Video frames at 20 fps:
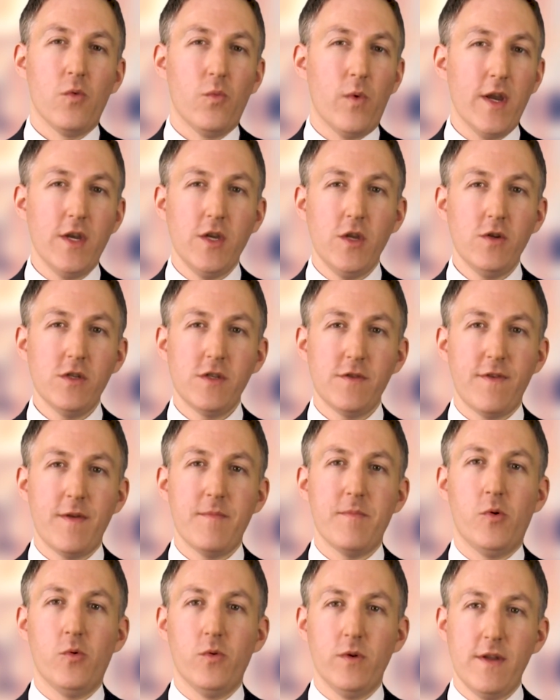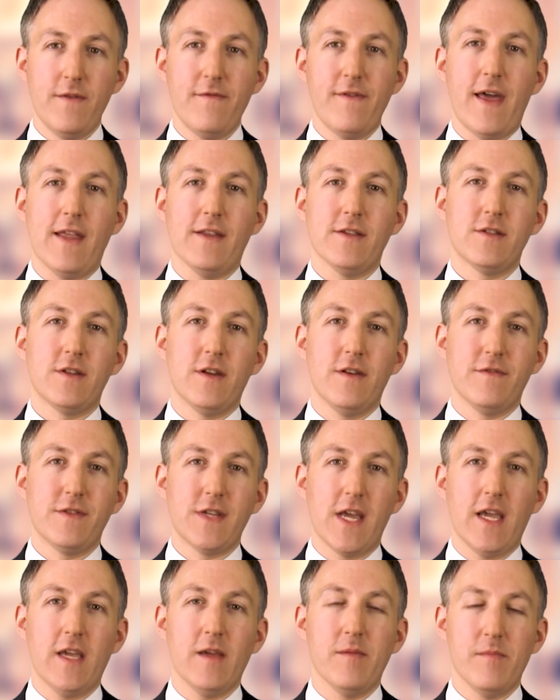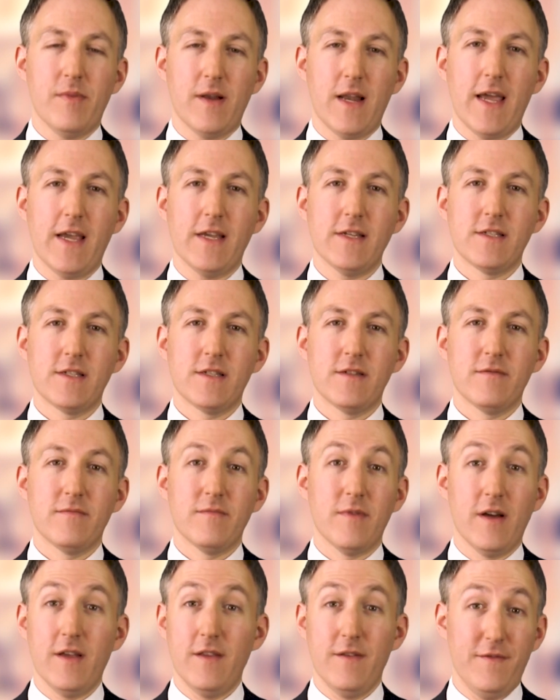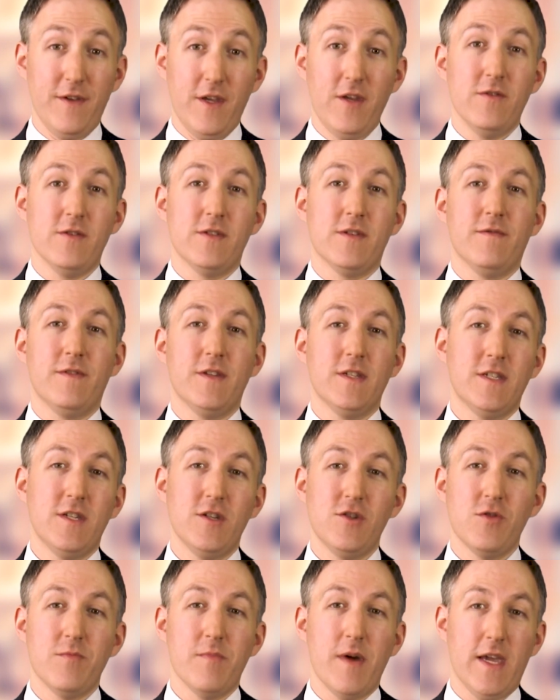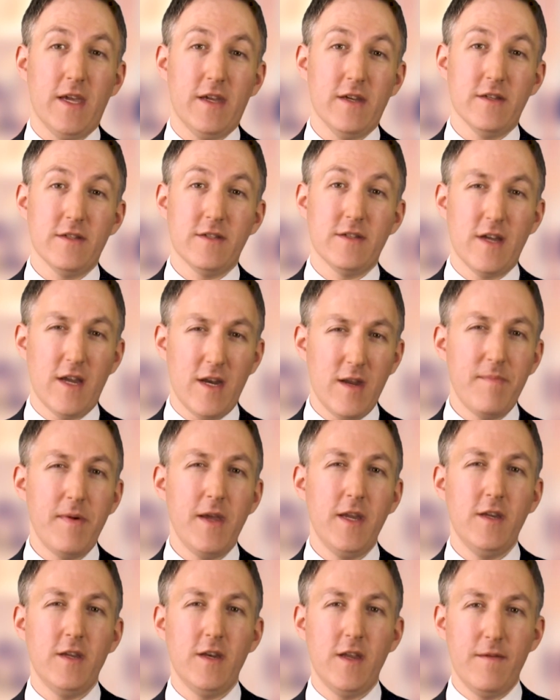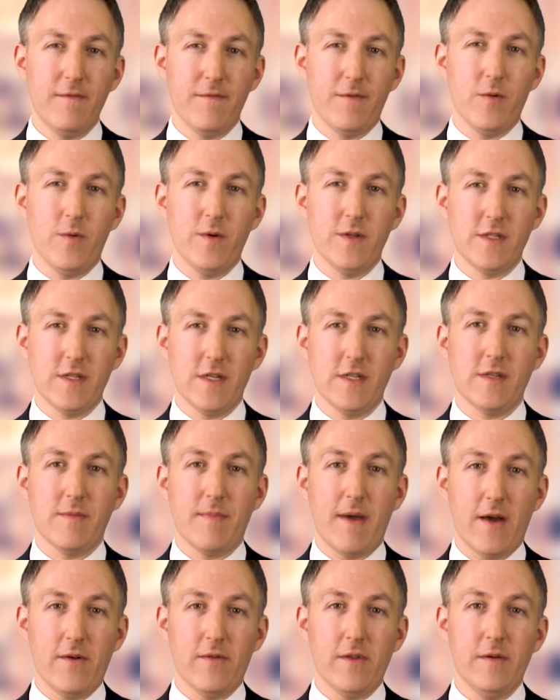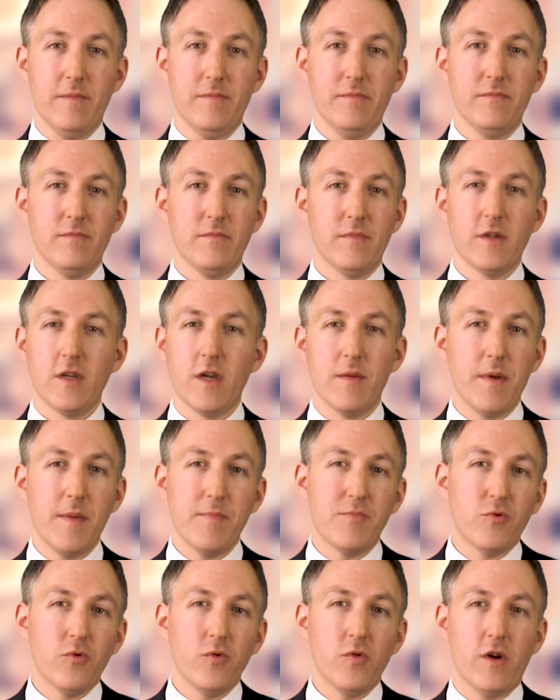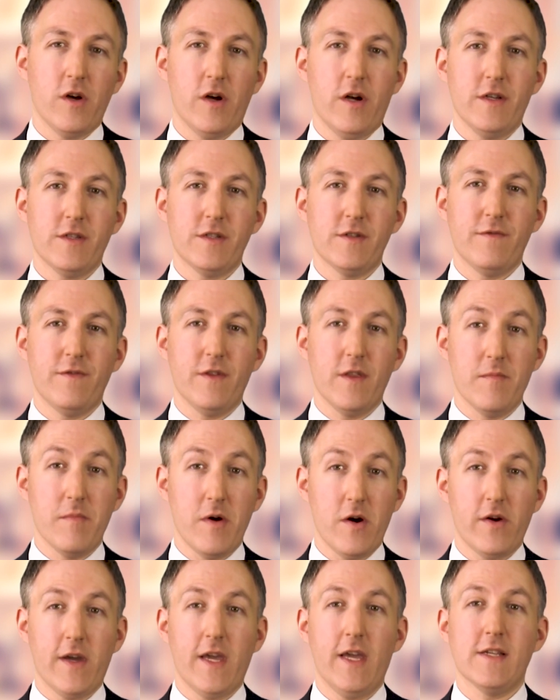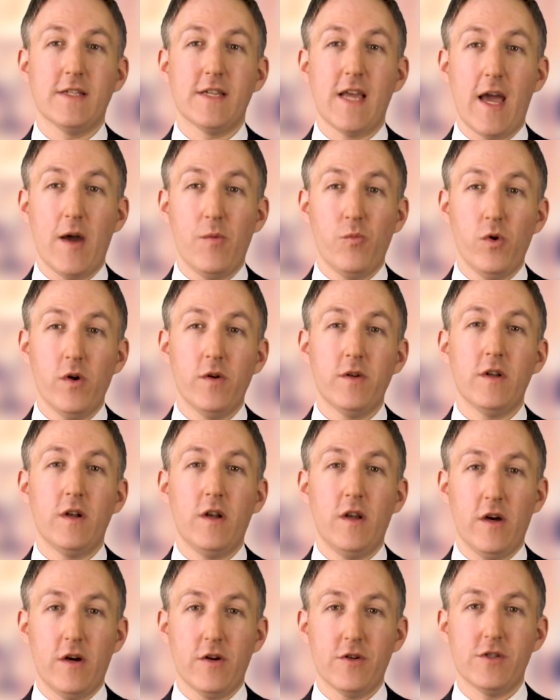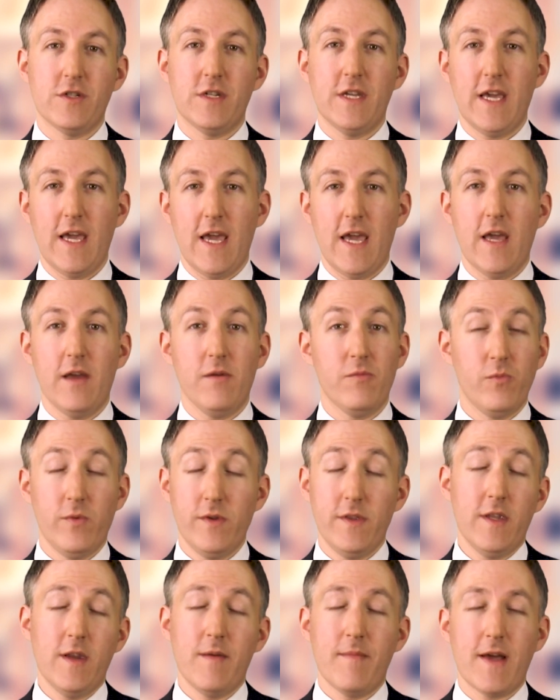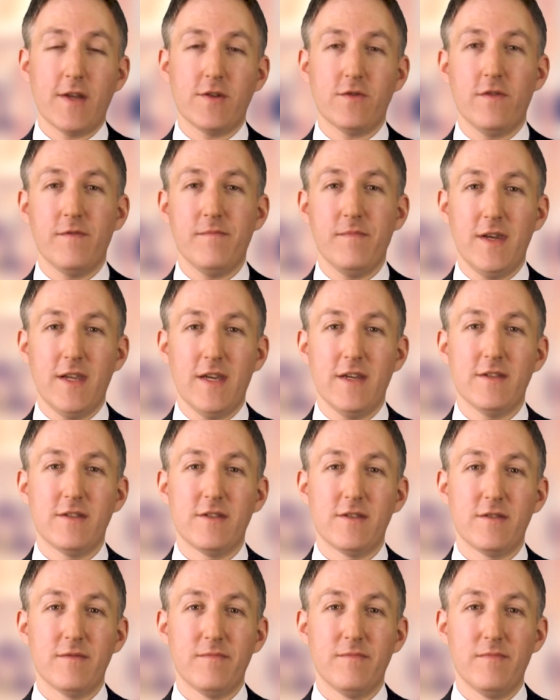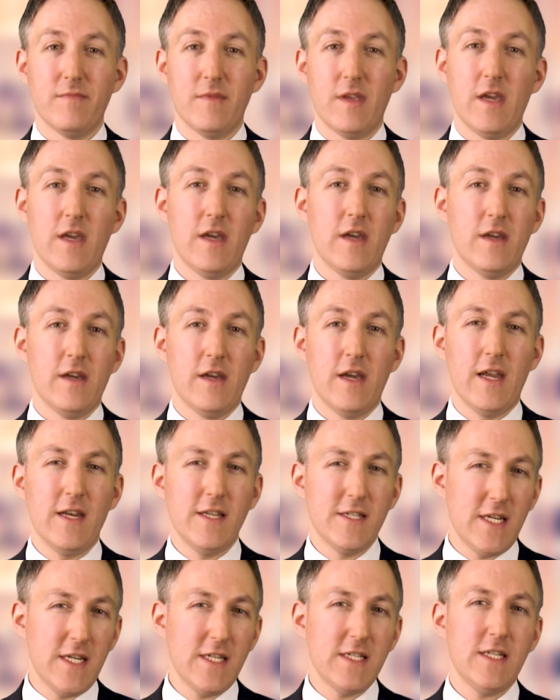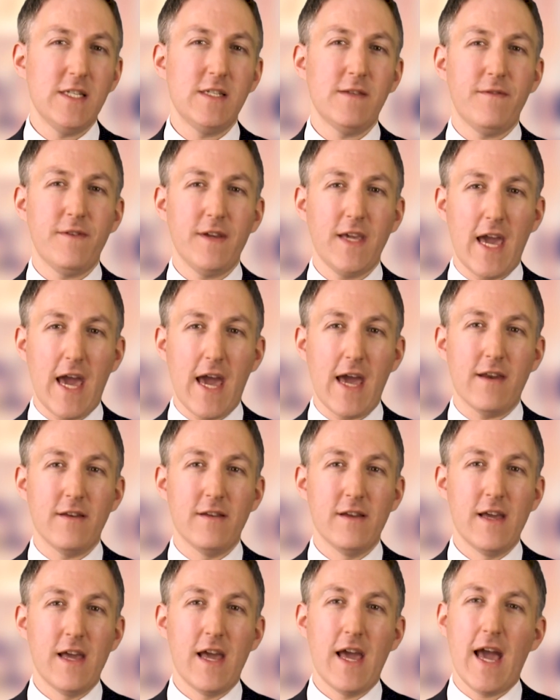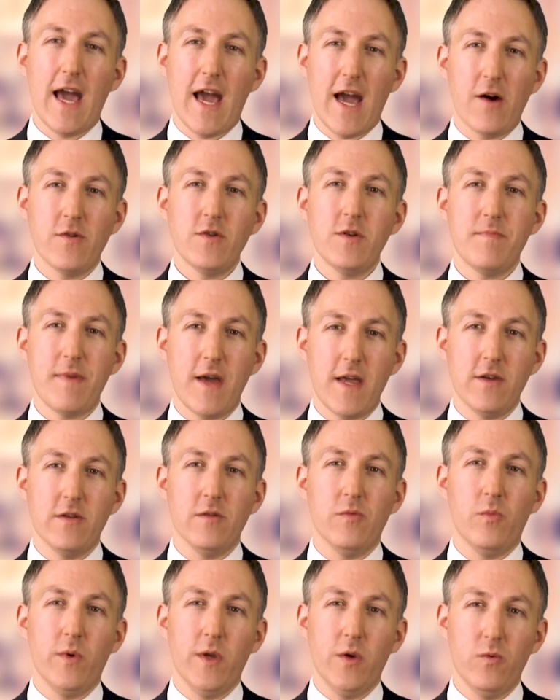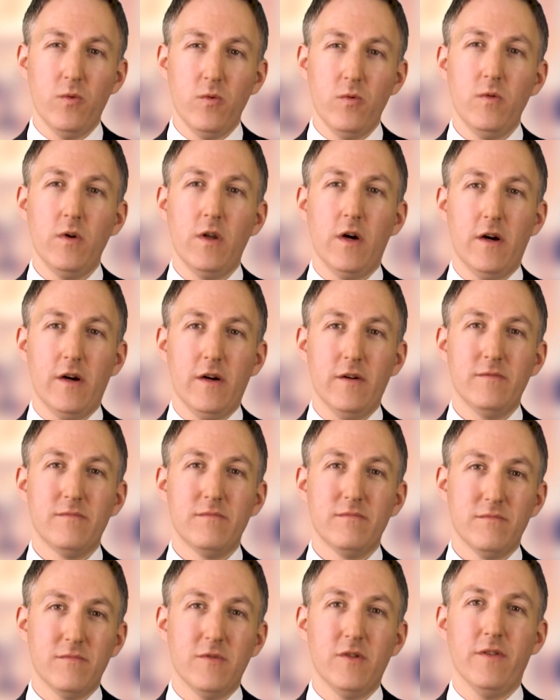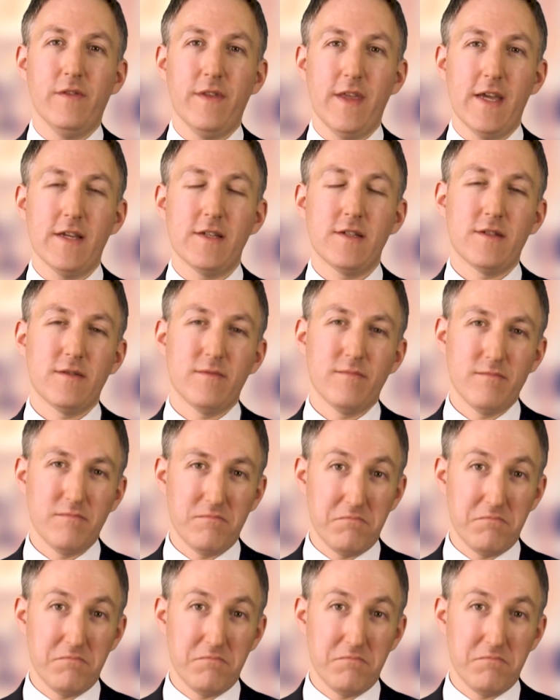where news of important events that have taken place and the views of decision makers and opinion influencers about them can be broadcast for the markets and world at large to hear within a matter of minutes, it is easy to forget how dependent we all are on this.